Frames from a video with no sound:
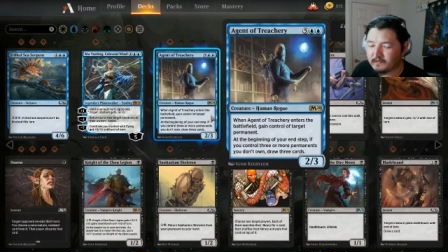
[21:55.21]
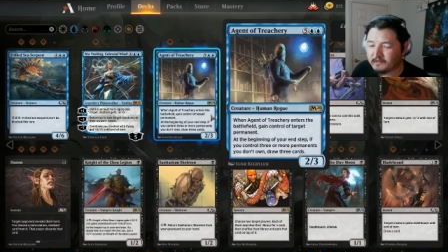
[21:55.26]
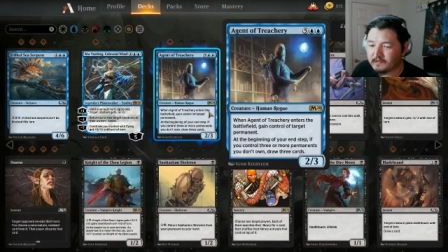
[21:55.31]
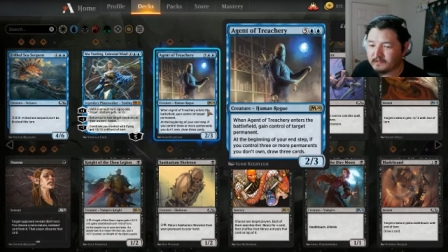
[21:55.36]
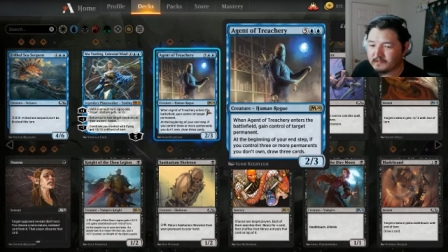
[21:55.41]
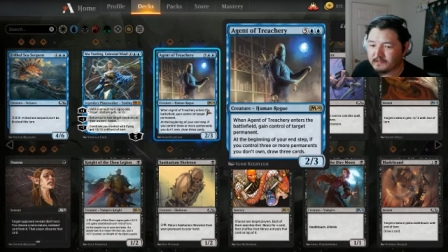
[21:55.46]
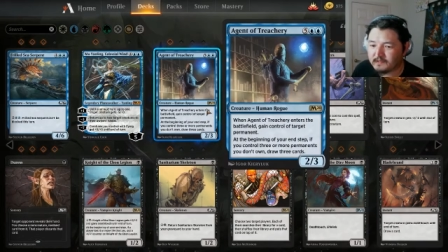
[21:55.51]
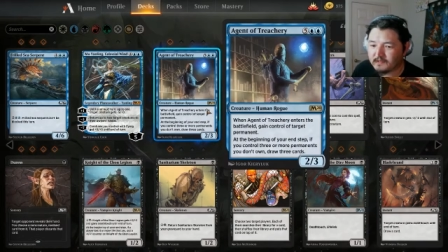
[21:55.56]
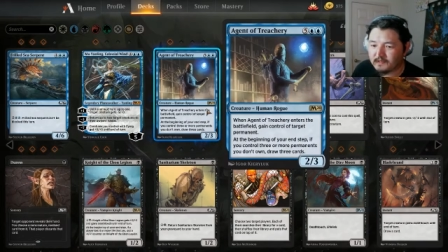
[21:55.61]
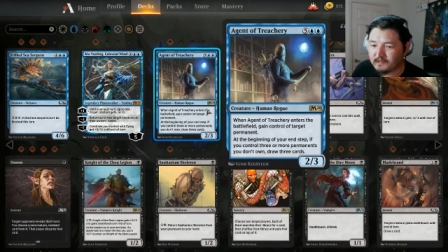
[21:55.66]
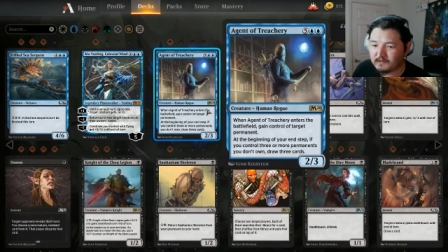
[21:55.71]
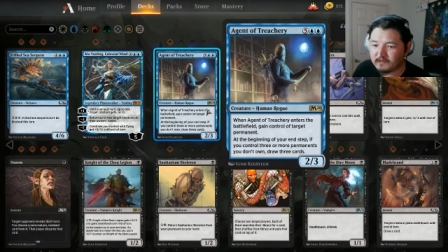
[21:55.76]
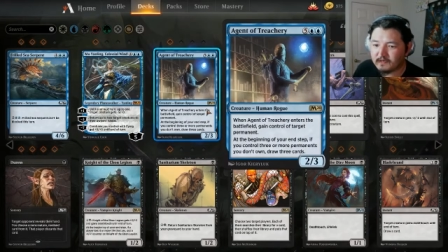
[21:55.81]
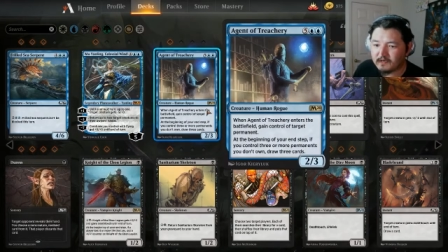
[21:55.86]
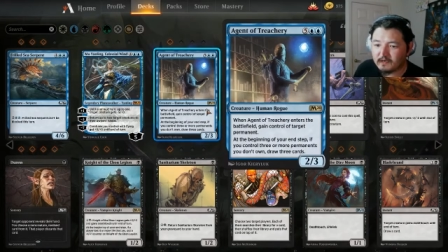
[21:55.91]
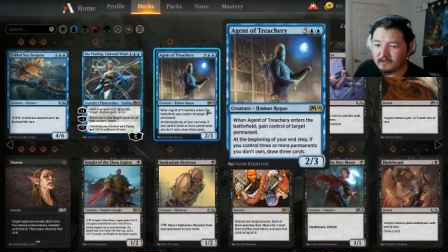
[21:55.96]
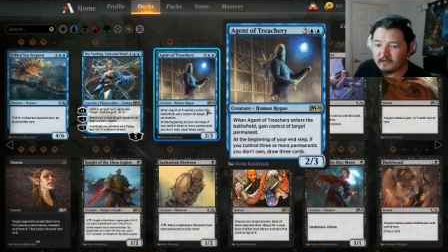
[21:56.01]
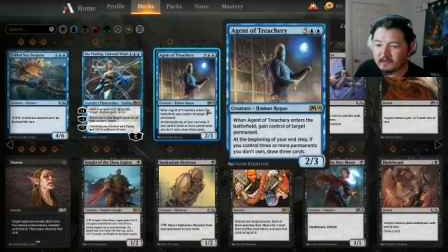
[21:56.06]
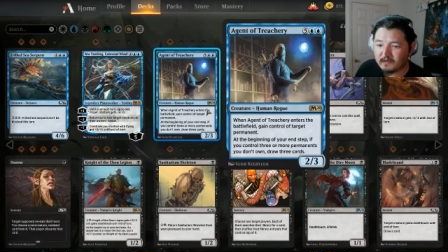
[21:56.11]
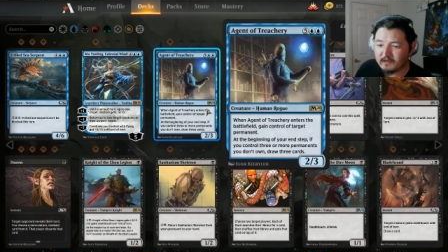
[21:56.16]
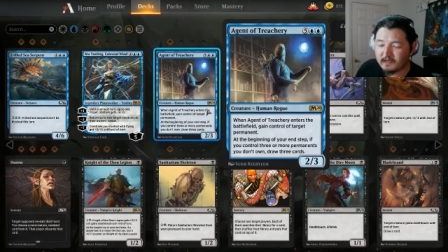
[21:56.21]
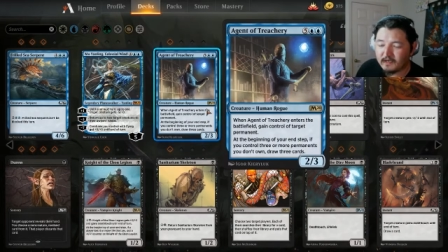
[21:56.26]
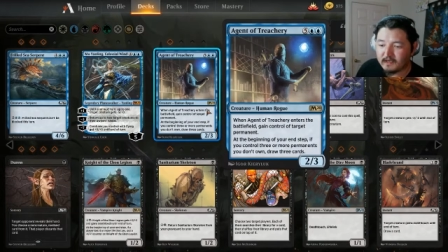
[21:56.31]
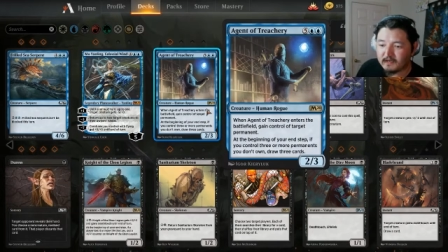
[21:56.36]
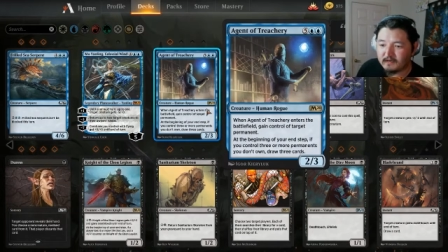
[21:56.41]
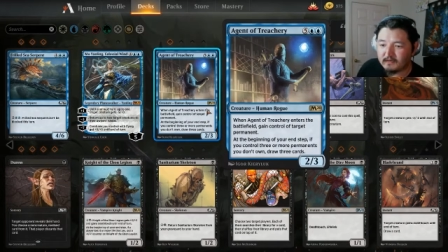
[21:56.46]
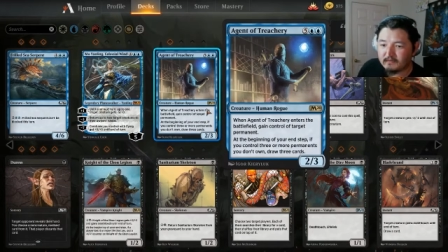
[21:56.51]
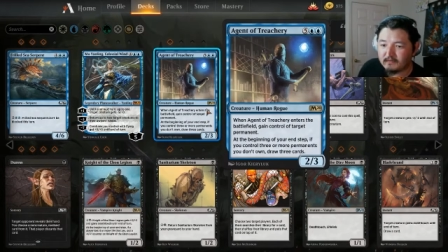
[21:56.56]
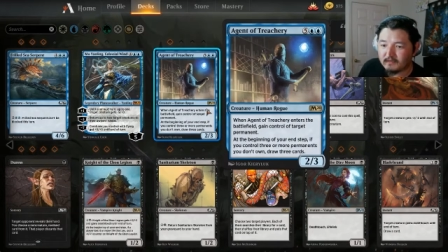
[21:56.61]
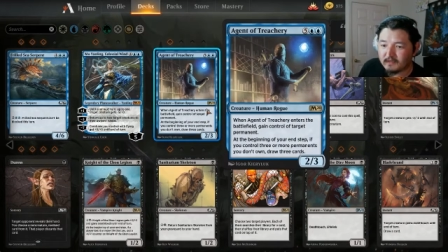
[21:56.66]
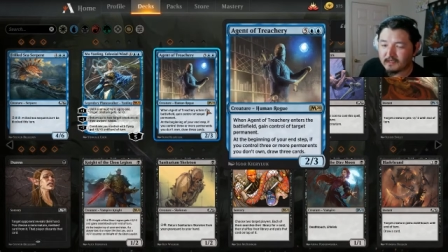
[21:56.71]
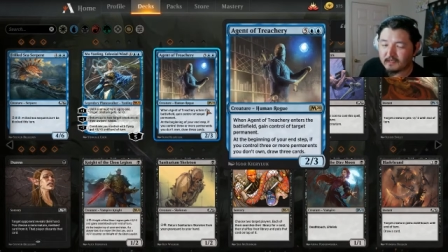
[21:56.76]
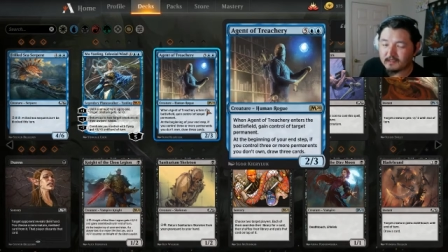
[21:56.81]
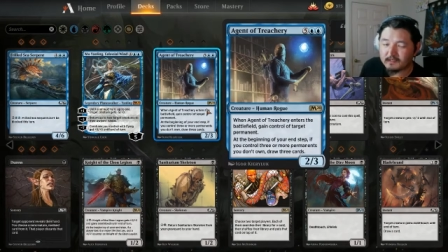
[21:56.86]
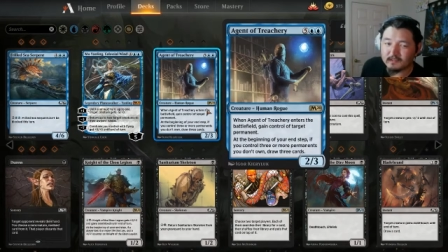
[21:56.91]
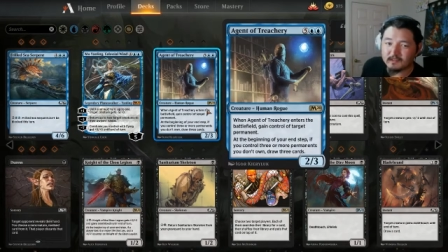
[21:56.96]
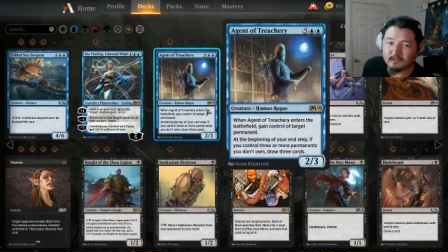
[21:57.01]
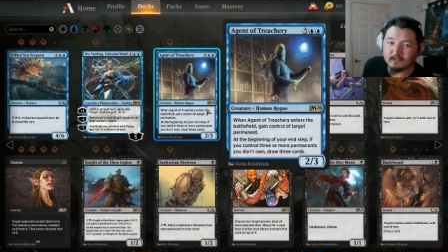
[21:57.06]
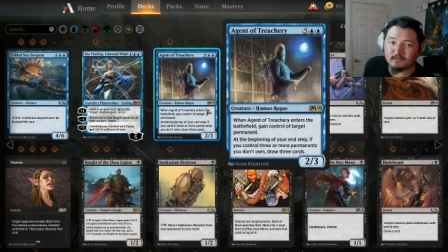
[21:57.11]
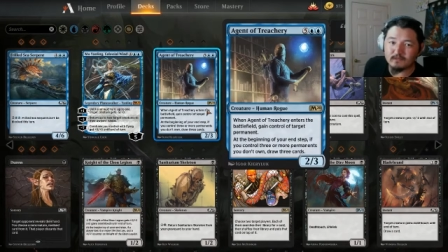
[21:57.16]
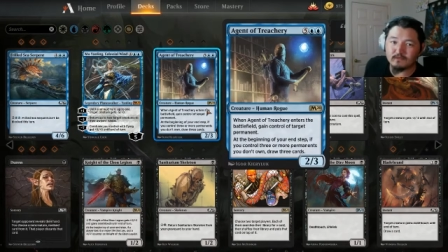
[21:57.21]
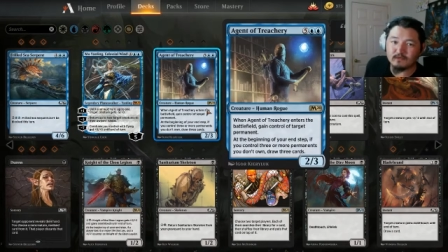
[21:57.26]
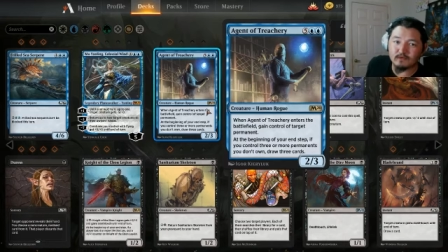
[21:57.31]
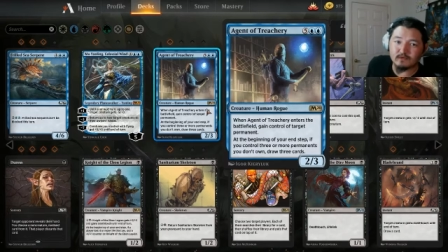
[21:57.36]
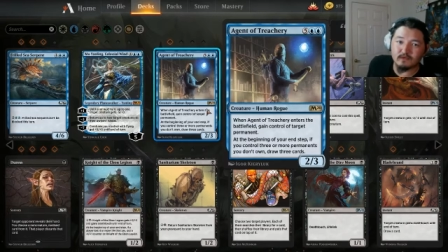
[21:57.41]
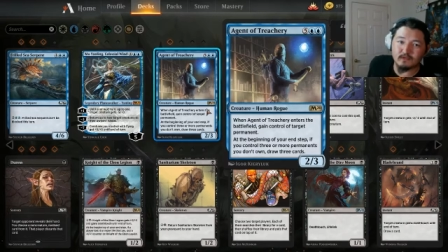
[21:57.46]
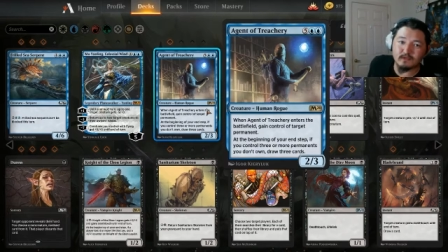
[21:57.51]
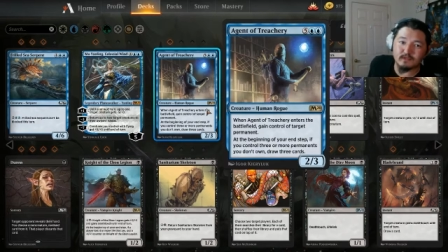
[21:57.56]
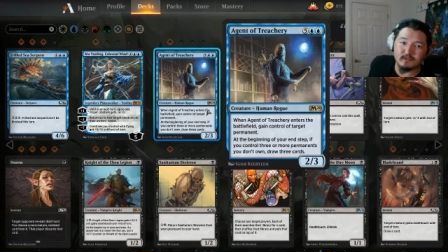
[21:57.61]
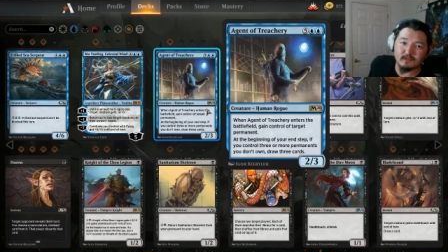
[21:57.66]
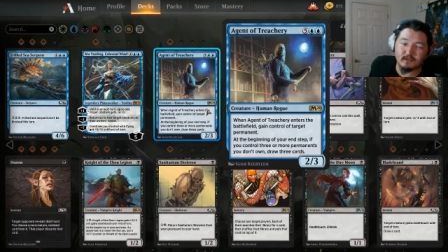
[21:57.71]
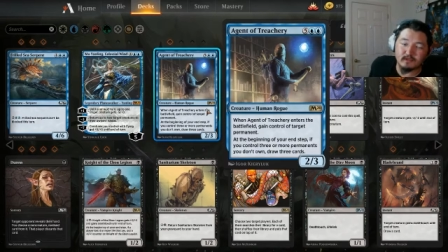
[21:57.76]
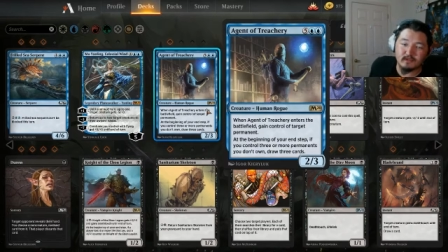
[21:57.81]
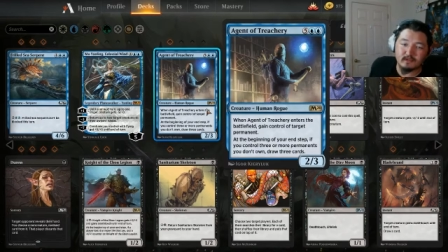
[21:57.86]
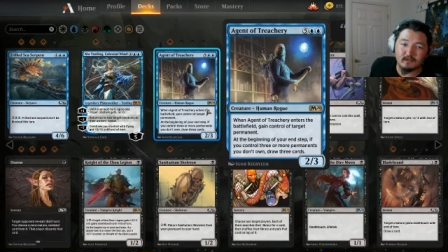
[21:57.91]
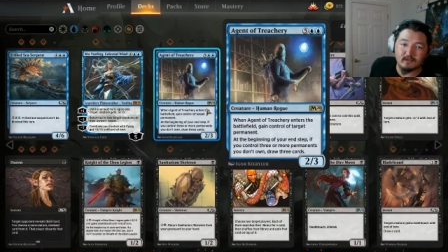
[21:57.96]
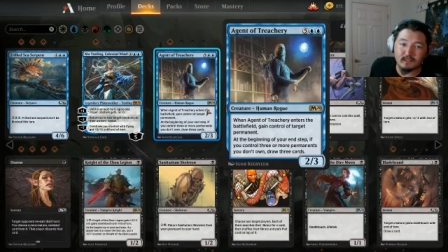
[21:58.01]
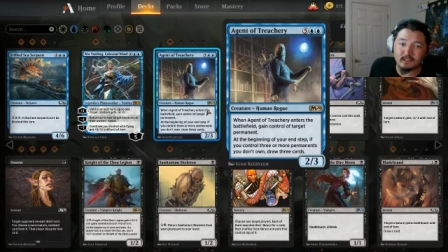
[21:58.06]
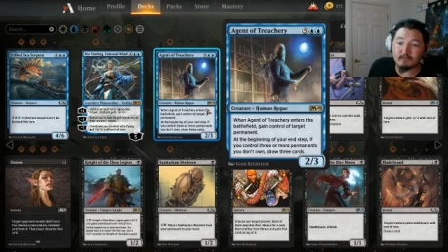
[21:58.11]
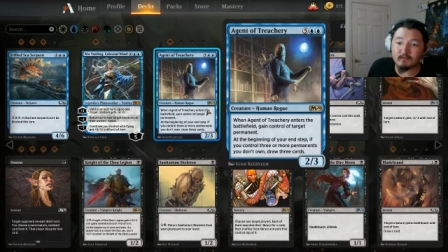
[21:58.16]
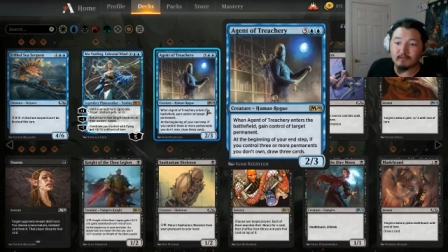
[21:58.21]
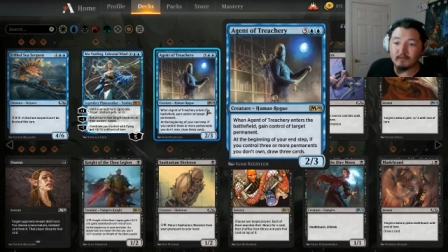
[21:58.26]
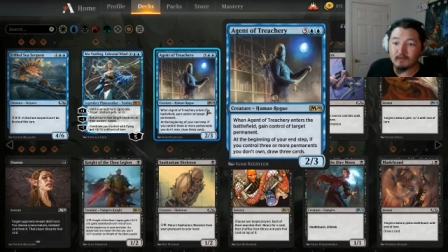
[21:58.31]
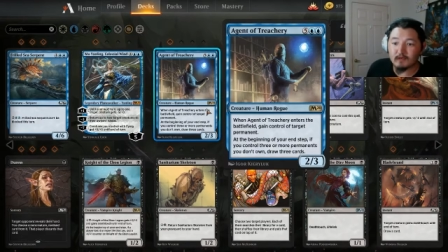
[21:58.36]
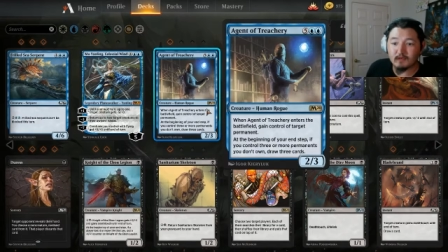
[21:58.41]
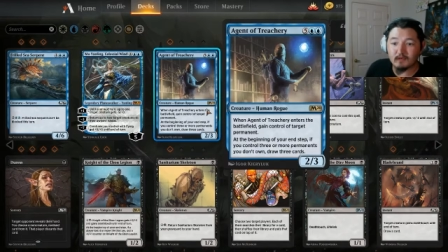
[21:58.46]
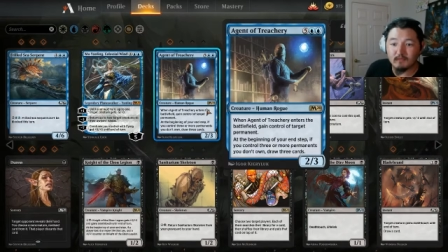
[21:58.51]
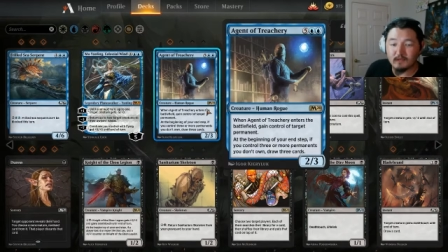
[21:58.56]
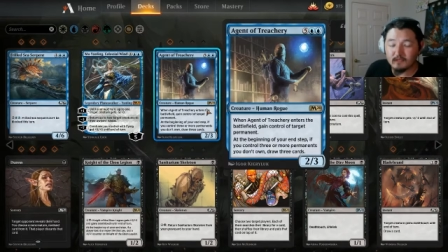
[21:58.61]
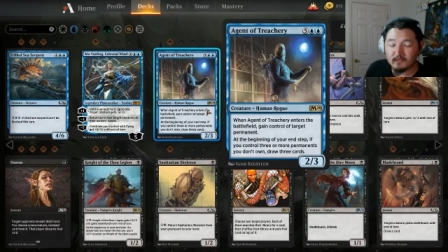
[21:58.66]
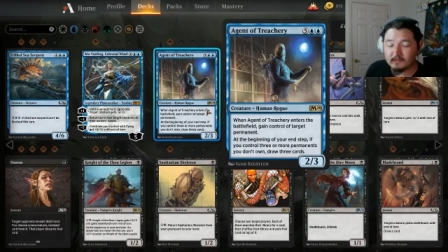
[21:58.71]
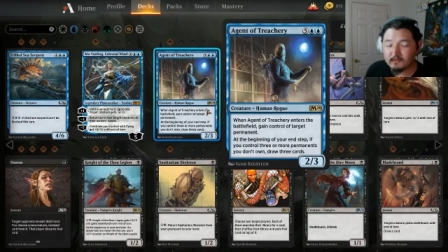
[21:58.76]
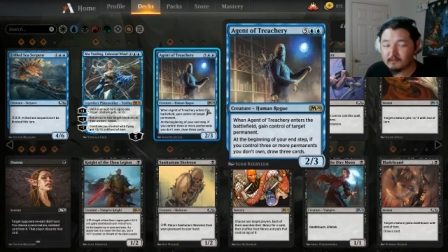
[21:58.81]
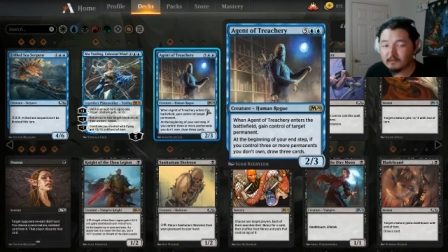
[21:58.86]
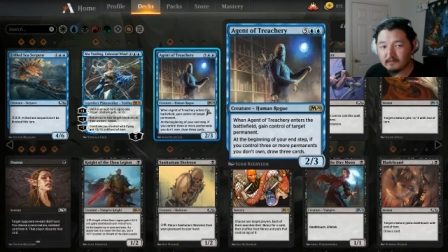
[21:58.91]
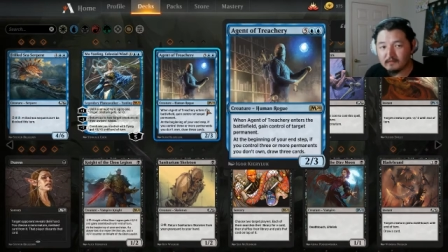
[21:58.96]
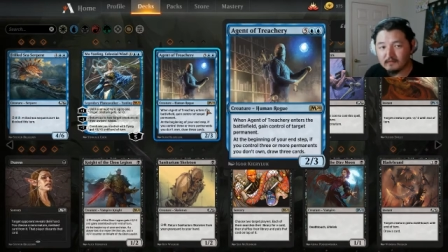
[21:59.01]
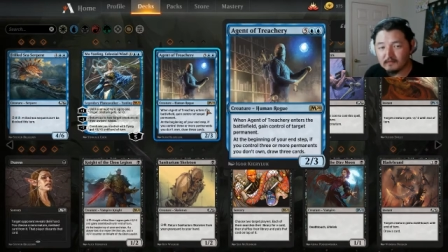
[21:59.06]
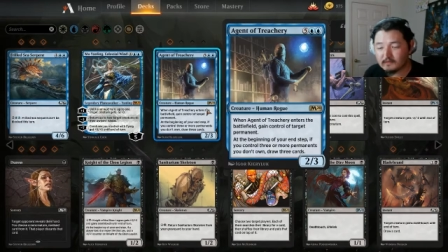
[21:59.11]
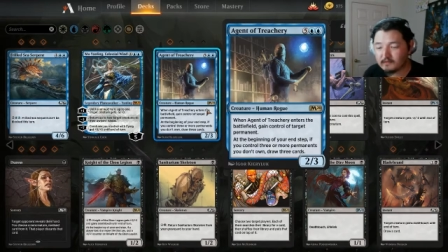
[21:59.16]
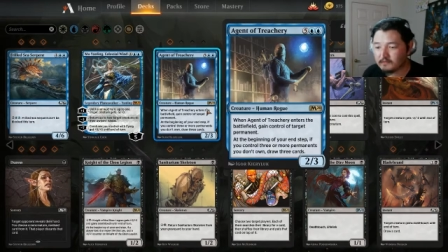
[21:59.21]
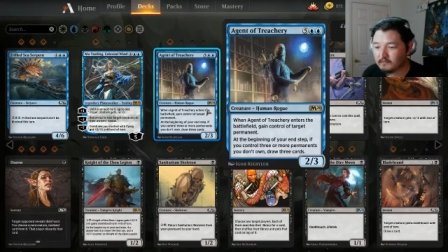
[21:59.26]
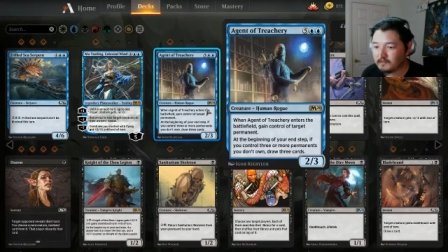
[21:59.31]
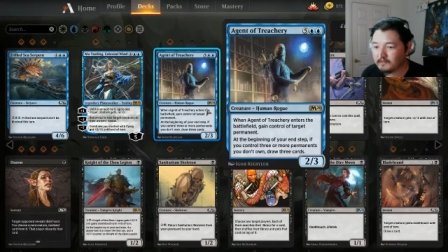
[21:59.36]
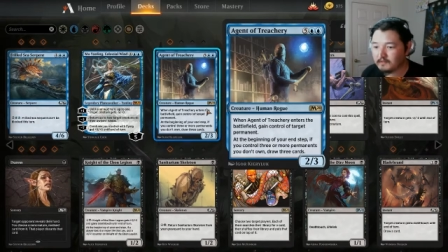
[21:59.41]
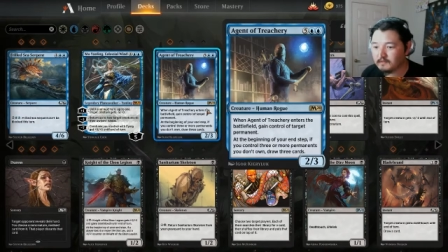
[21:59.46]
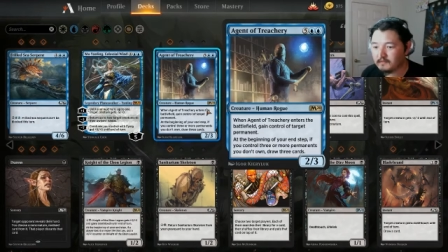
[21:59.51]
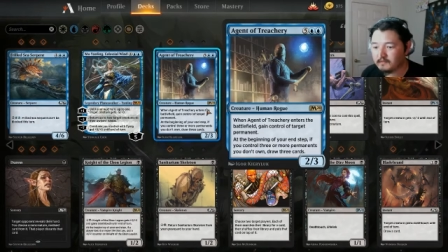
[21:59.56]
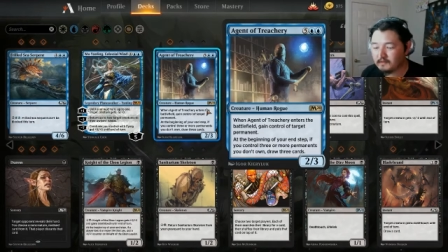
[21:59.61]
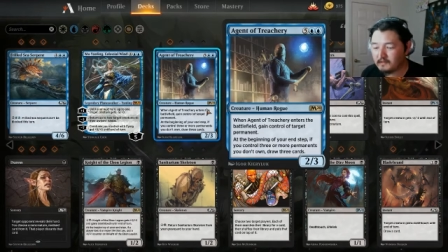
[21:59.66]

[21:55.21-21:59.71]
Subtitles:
This is another card that, like I said, Jeff Hoogland's Esper Party Bus has been.